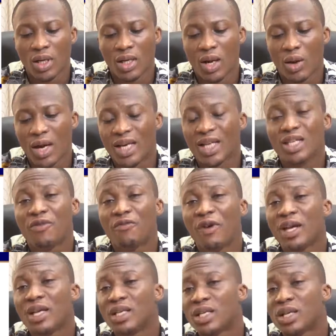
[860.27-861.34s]
Now,
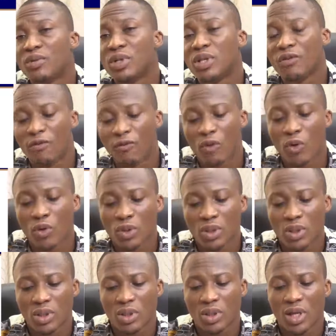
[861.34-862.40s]
identifying security
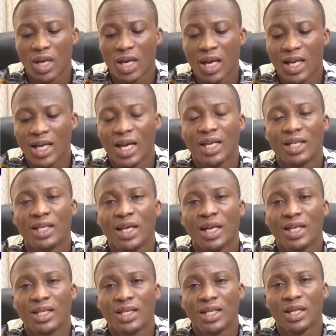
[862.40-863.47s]
flaws earlier in the
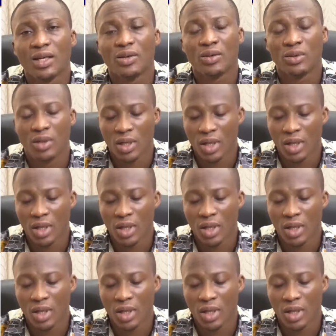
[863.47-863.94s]
SDL